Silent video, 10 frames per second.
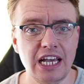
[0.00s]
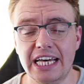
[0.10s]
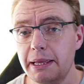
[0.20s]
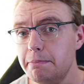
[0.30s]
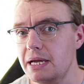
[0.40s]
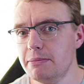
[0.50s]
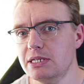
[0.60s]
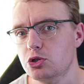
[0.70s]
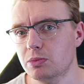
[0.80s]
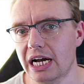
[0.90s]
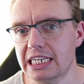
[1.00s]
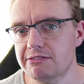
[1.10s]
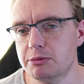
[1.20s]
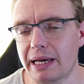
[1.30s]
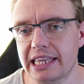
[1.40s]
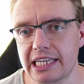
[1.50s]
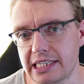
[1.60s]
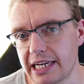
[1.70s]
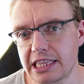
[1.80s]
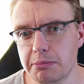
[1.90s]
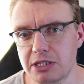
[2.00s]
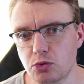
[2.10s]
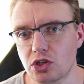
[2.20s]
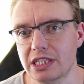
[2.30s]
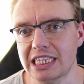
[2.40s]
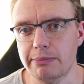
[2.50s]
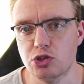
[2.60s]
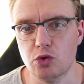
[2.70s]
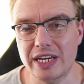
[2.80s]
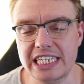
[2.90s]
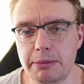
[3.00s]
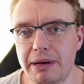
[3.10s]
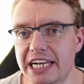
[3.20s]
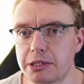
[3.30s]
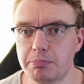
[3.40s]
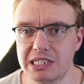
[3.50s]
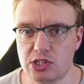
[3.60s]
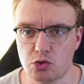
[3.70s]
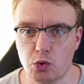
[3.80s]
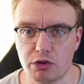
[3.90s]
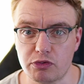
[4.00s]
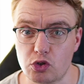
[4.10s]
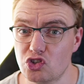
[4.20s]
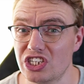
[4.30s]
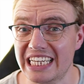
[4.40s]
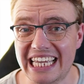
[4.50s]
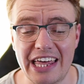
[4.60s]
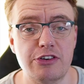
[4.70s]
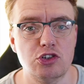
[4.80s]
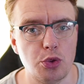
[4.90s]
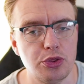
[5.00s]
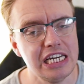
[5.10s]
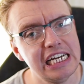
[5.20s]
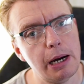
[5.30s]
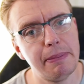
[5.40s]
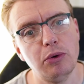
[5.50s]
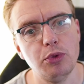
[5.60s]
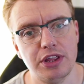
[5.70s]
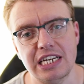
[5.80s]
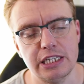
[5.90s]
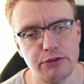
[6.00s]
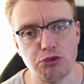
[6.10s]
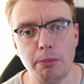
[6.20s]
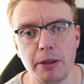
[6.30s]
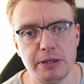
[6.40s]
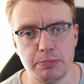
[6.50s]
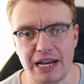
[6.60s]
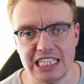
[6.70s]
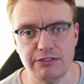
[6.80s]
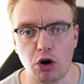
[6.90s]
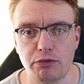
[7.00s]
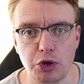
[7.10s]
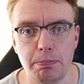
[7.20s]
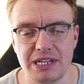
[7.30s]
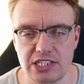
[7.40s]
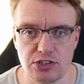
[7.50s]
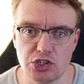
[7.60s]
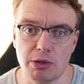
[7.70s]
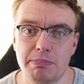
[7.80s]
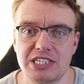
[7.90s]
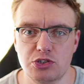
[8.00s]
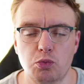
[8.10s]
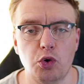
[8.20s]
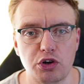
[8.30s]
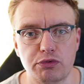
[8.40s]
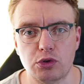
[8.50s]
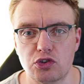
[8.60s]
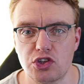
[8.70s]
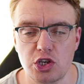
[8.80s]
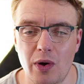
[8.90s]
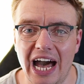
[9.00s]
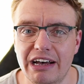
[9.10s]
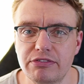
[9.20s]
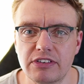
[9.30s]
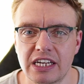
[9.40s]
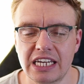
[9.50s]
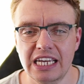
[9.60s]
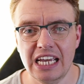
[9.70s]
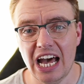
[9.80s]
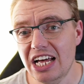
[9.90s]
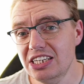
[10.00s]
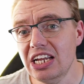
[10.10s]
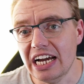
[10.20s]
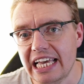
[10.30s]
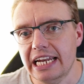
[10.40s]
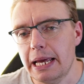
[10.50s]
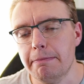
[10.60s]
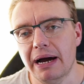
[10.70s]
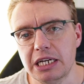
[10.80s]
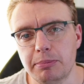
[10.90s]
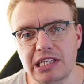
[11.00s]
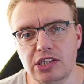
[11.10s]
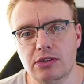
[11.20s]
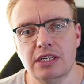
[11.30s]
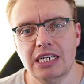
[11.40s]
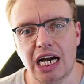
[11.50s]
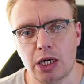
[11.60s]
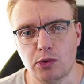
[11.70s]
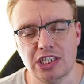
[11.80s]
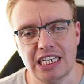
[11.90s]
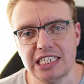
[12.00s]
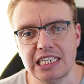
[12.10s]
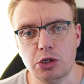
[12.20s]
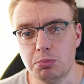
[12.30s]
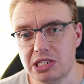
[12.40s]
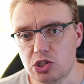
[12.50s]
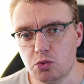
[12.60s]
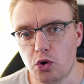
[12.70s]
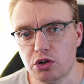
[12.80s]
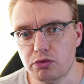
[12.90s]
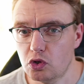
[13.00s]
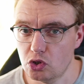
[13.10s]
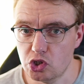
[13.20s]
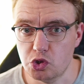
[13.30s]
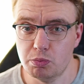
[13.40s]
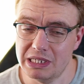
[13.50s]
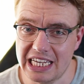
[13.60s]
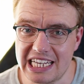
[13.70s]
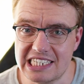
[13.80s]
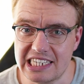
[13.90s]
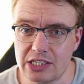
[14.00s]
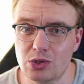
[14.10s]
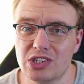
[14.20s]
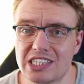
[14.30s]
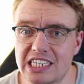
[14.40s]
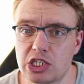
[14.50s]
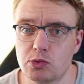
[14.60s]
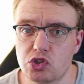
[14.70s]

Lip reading: and then maybe some kind of span link in the middle to link them to independent business workflows together. So think about things from the perspective of your business and the business workflows that you have. And again, in my opinion, I would say a single business workflow should be a single continuous